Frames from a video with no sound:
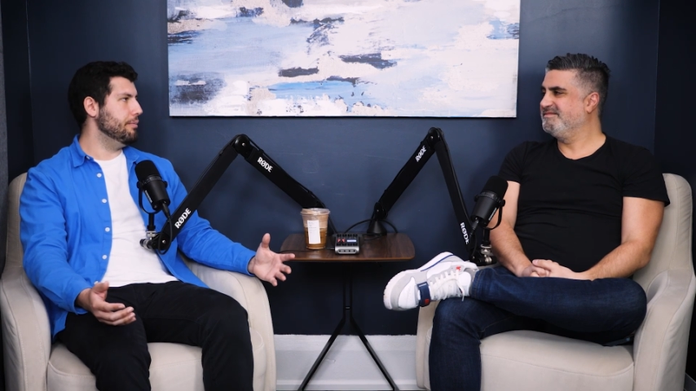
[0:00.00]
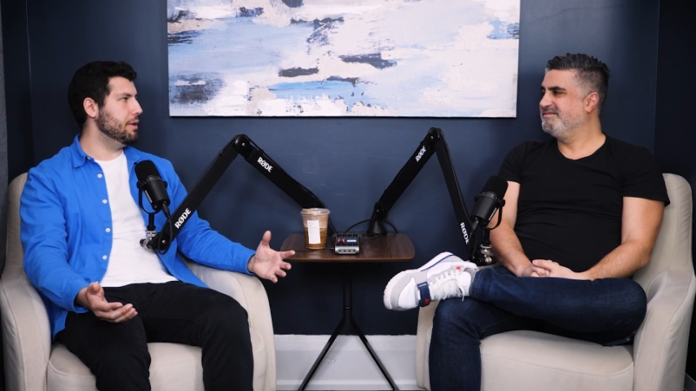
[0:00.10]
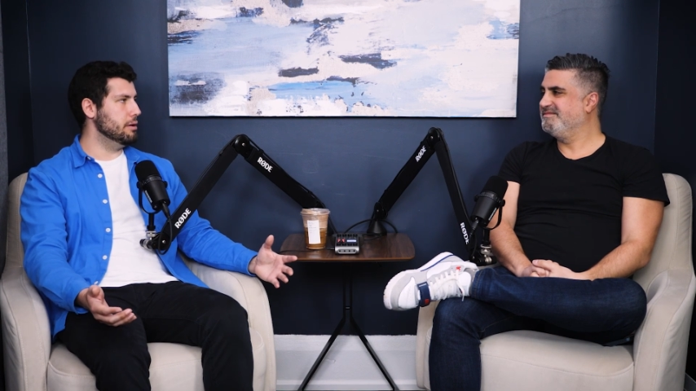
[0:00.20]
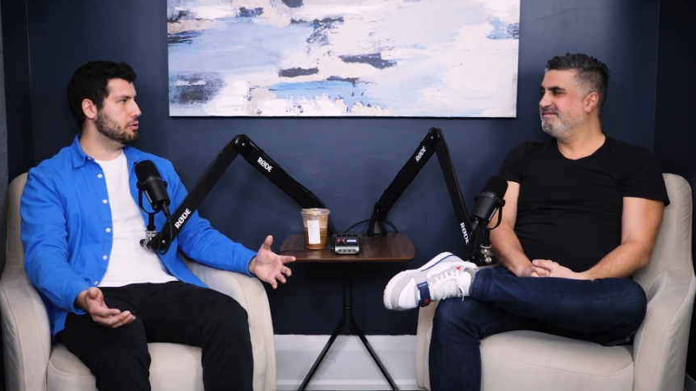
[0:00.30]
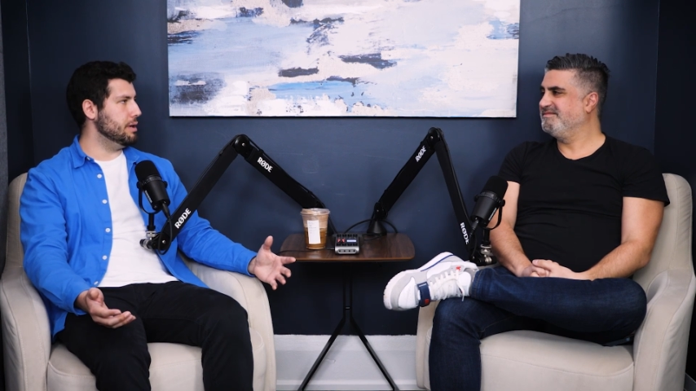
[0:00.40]

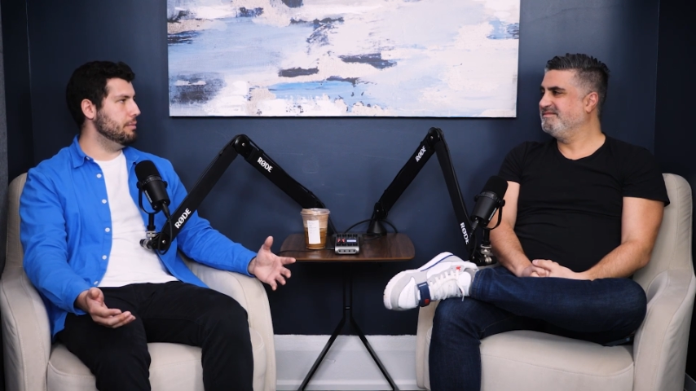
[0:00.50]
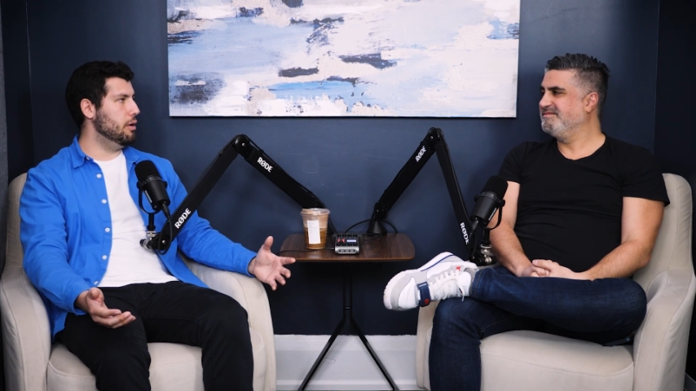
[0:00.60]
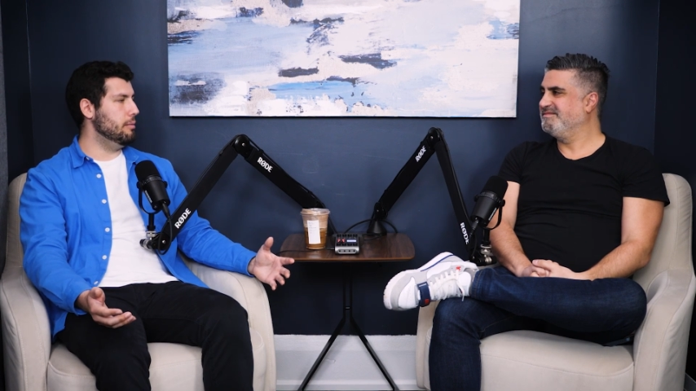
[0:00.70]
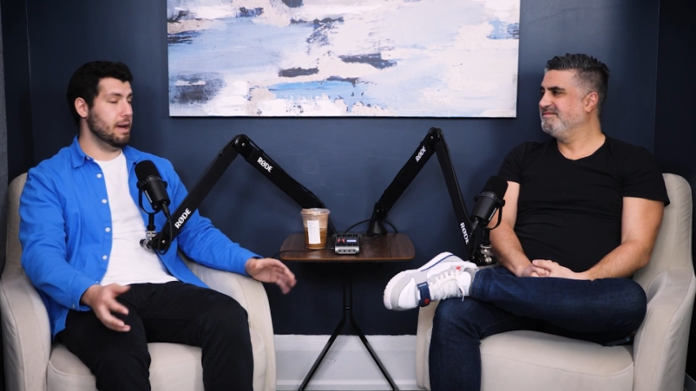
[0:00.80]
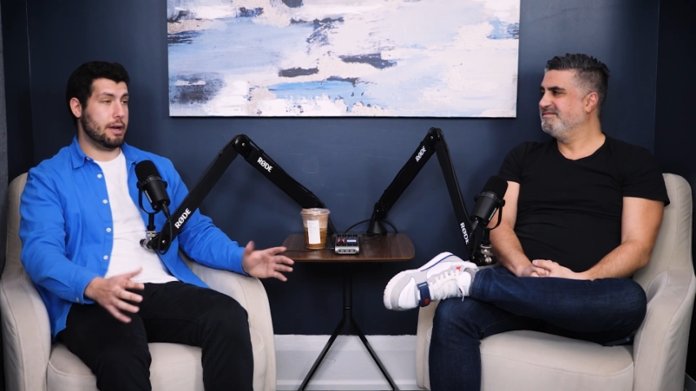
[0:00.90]
Speaker 1: their dream
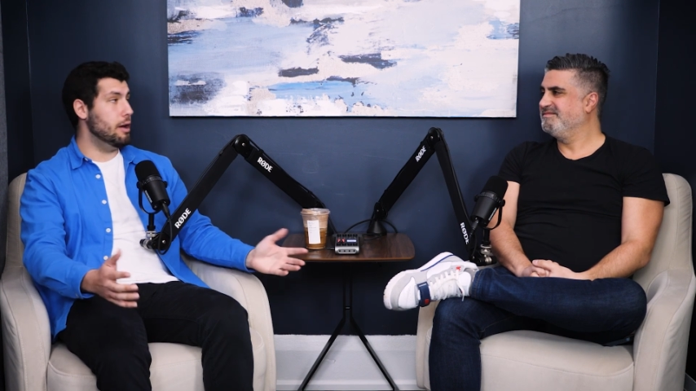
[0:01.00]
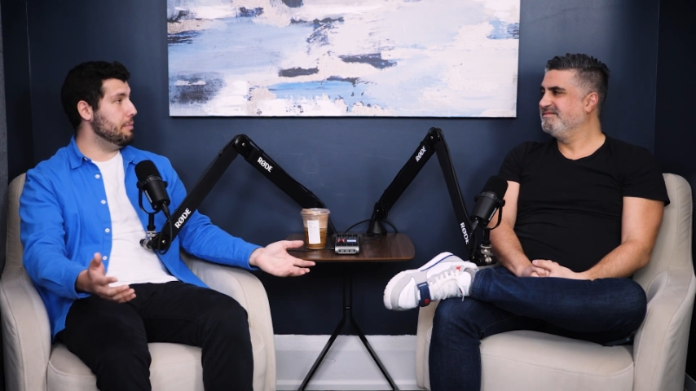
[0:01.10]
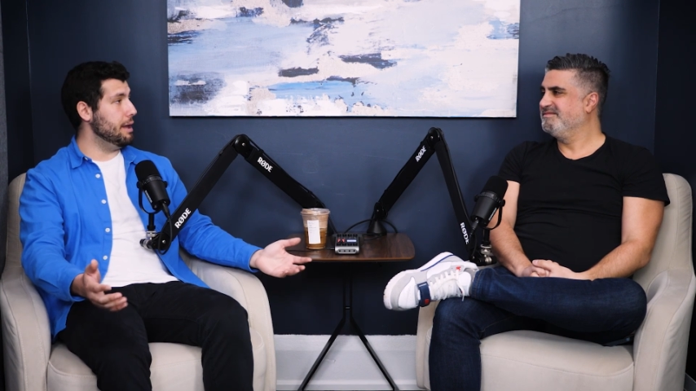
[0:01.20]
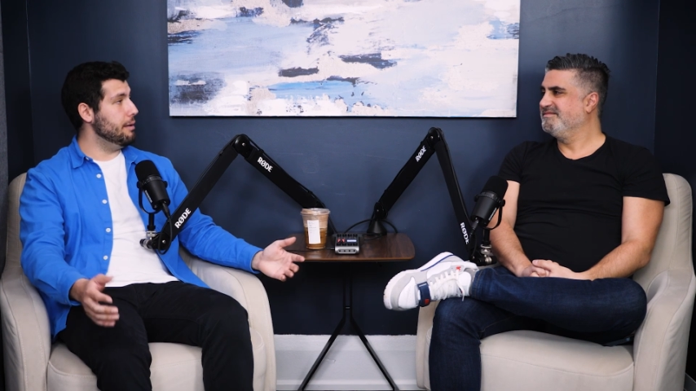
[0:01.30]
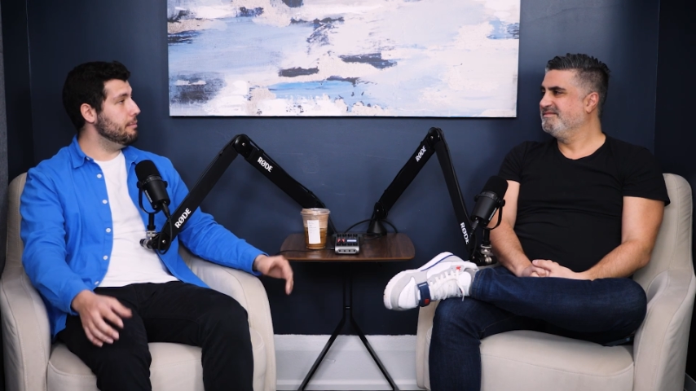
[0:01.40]
home it could
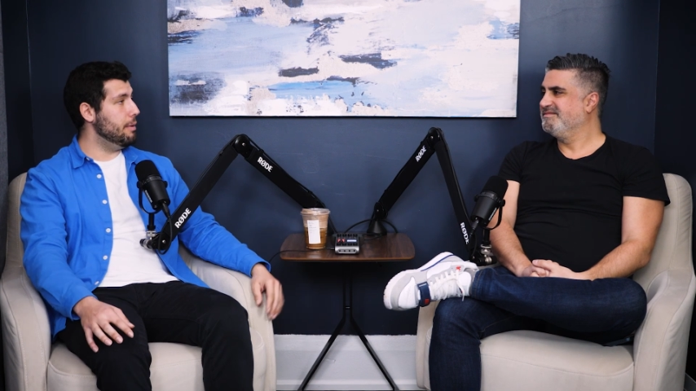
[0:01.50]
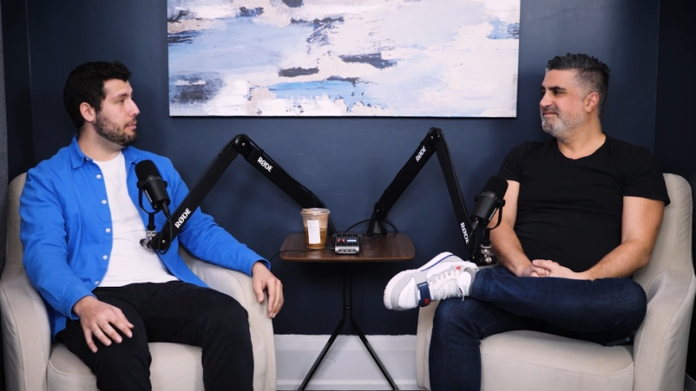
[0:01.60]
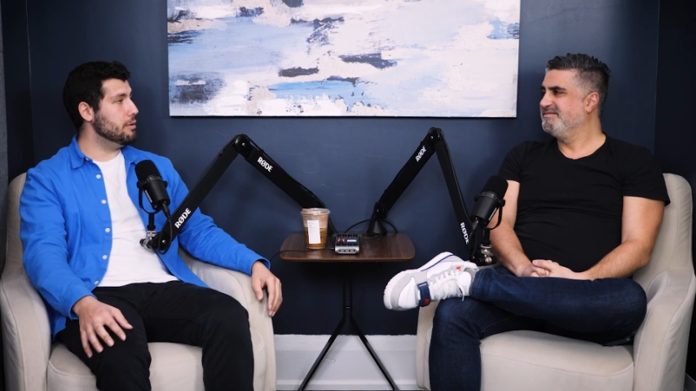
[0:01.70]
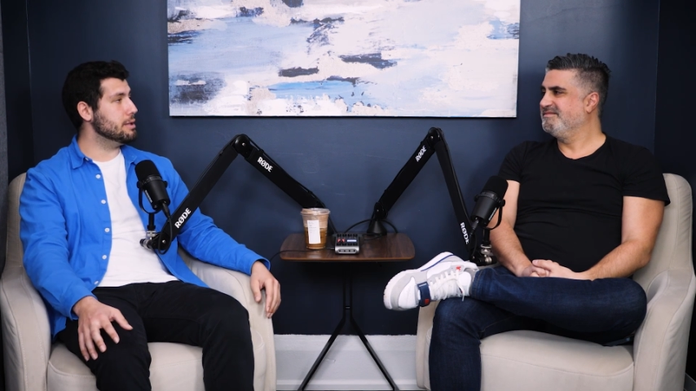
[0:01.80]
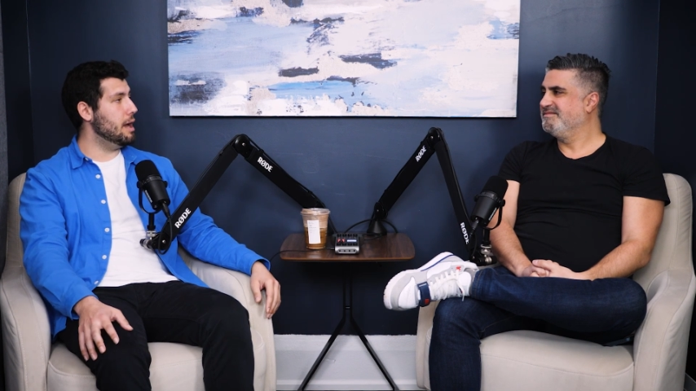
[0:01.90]
be but
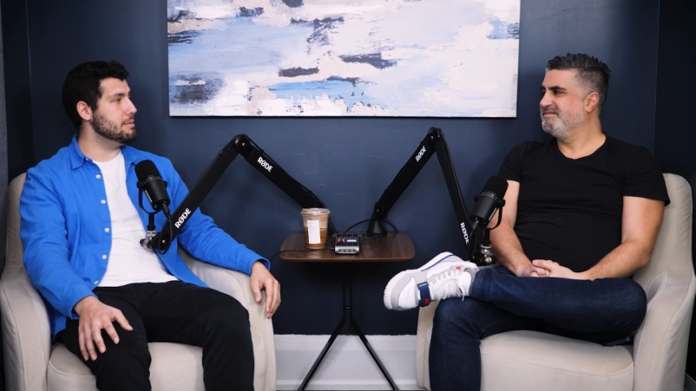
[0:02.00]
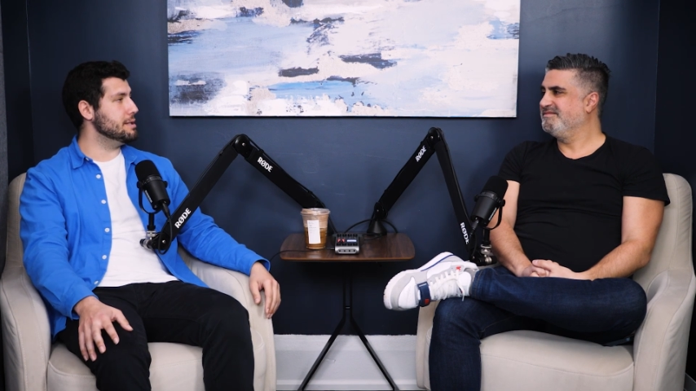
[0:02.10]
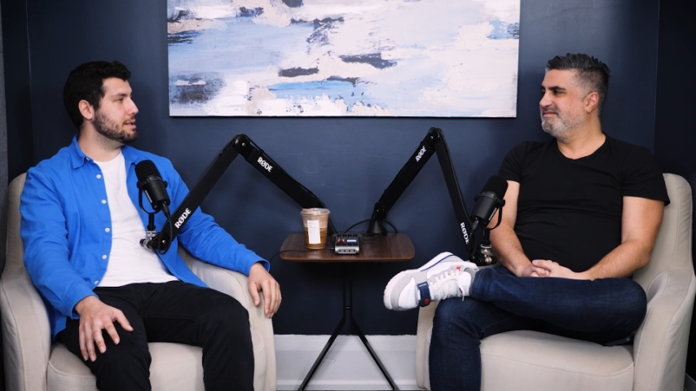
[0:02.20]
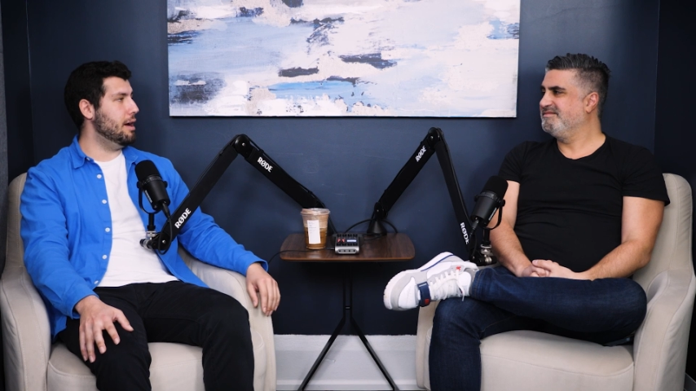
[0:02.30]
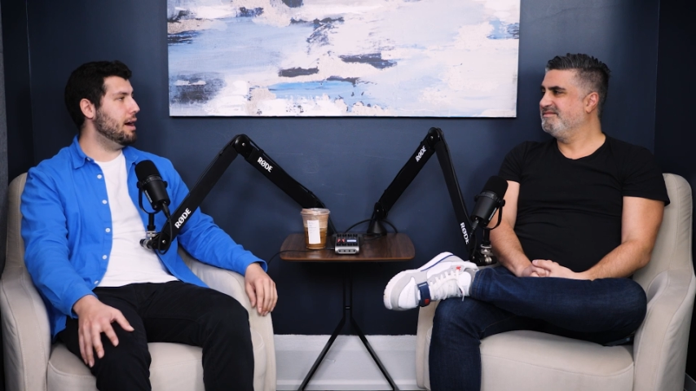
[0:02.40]
most times
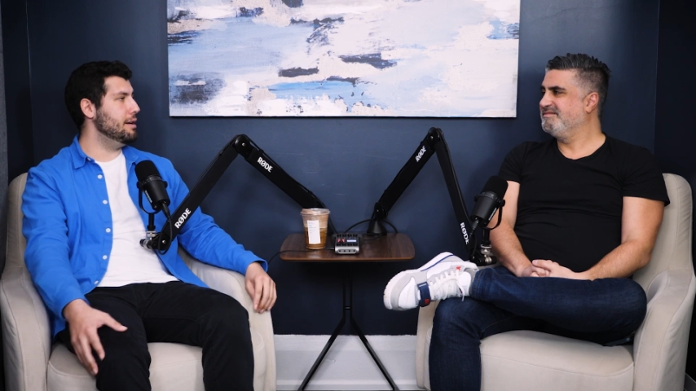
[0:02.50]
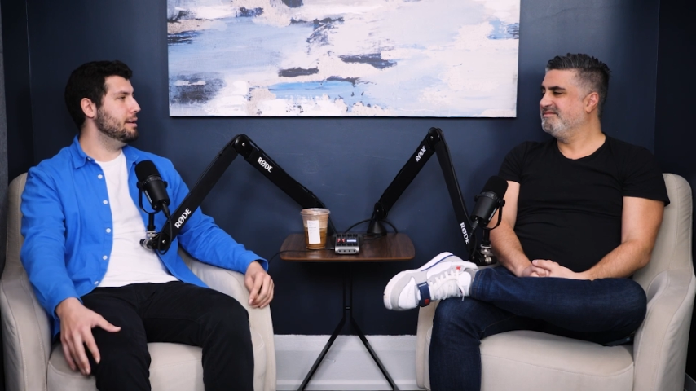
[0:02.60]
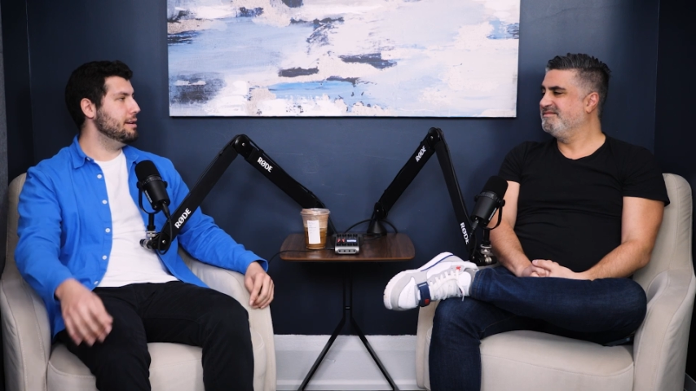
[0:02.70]
it's not